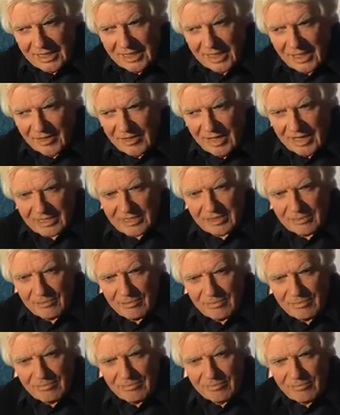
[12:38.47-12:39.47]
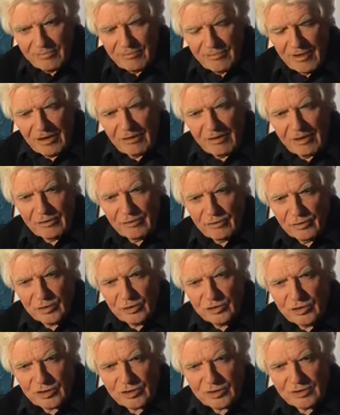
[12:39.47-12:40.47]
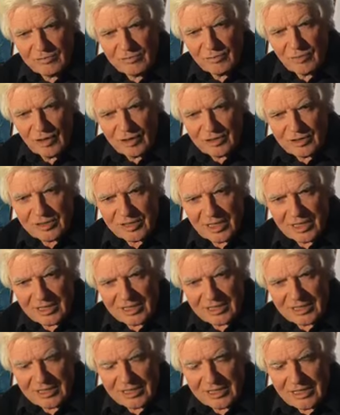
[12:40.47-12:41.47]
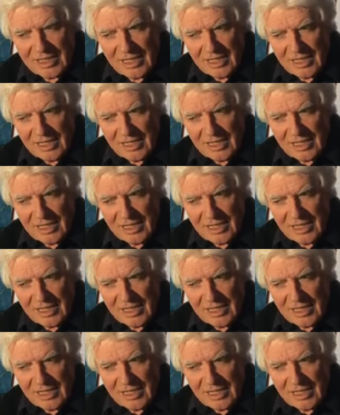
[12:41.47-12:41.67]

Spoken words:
And that's a very fugitive process.